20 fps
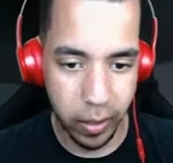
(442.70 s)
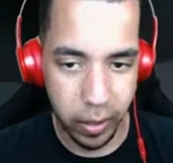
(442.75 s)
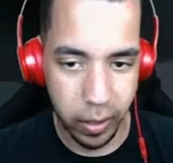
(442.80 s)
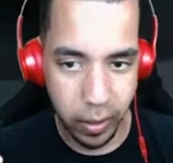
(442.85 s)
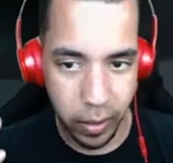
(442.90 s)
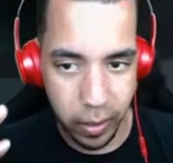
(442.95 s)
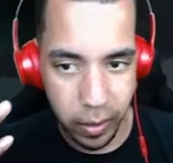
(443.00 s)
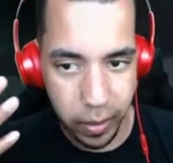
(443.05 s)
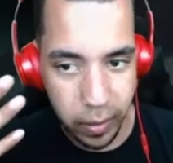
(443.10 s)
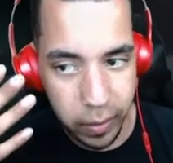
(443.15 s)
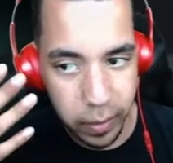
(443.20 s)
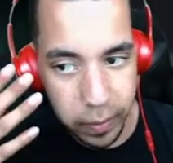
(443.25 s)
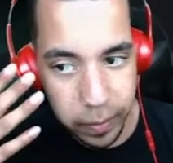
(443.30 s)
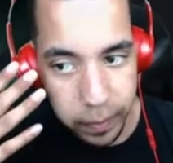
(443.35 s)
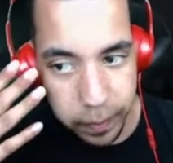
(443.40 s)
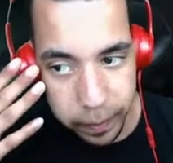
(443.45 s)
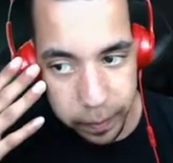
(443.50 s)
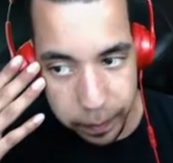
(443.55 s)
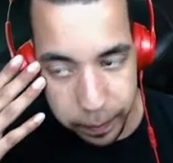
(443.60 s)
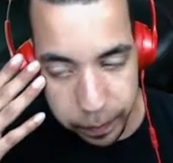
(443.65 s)

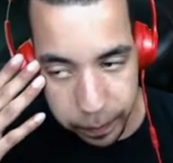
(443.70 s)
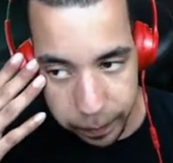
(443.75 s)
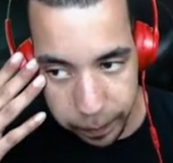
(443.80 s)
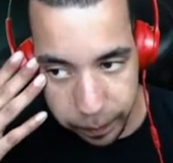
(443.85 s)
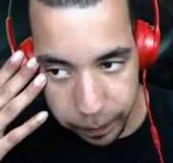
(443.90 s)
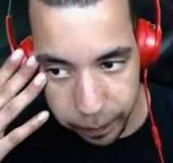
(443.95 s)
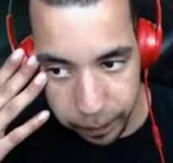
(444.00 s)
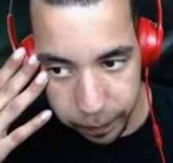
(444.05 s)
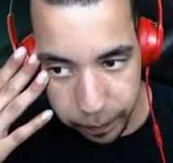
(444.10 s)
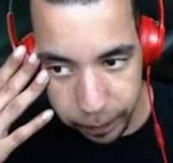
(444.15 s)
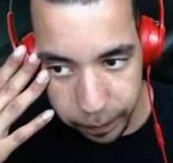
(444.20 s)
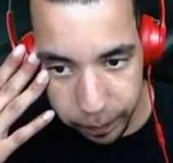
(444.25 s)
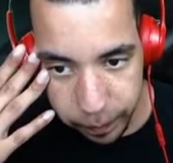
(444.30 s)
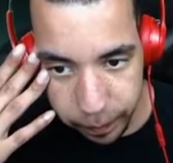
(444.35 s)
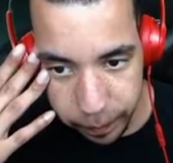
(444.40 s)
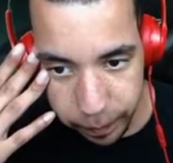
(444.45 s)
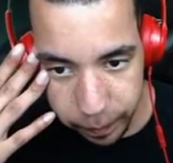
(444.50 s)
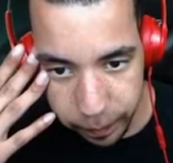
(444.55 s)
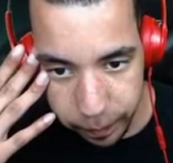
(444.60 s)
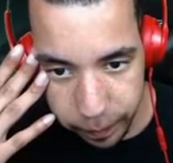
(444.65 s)

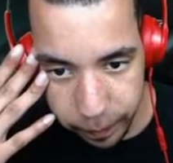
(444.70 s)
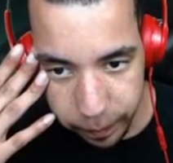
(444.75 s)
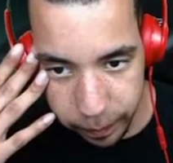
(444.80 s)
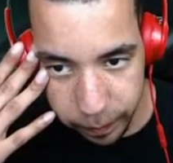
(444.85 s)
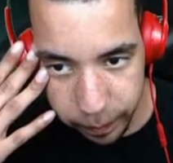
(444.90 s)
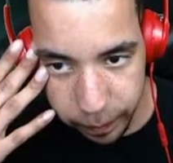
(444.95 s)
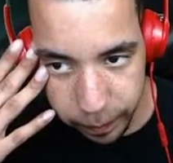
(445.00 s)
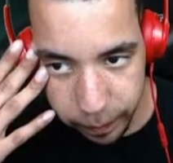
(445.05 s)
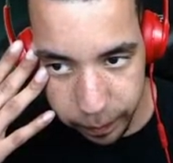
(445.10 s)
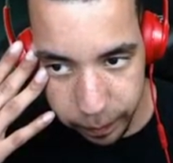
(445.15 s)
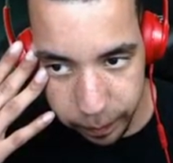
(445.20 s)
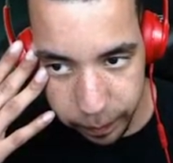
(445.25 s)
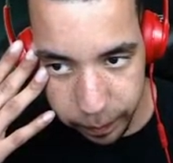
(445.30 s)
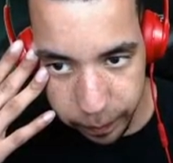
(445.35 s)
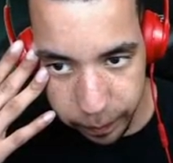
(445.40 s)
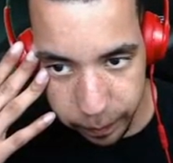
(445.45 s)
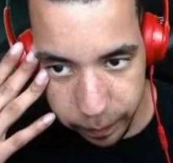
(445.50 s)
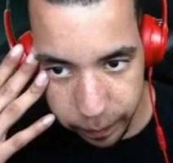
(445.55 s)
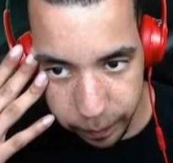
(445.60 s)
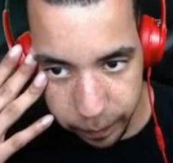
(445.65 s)

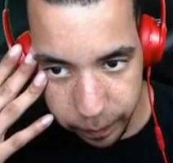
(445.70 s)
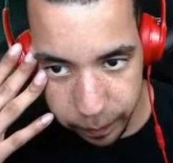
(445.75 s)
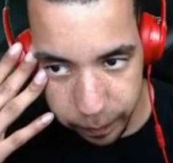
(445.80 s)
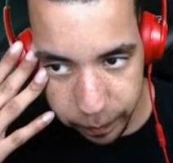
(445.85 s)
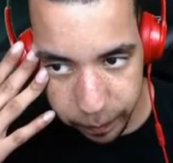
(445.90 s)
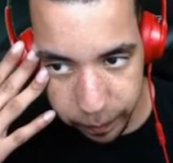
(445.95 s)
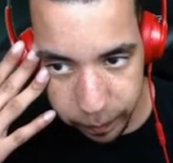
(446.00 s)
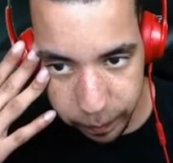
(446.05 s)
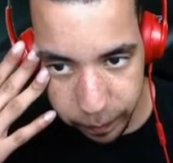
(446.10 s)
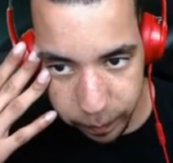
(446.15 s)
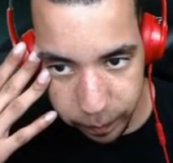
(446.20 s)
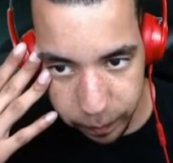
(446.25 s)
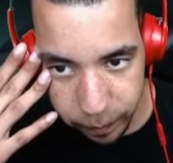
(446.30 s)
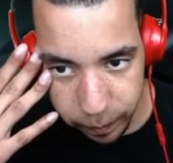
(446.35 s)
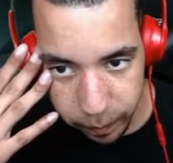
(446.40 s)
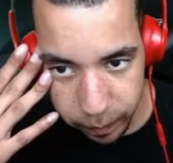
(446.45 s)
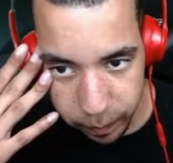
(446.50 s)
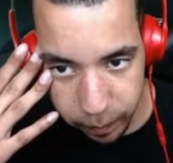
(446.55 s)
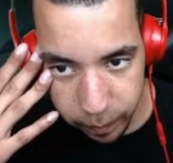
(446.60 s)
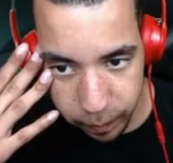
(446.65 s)

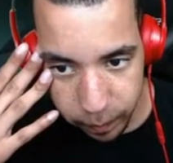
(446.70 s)
[no speech]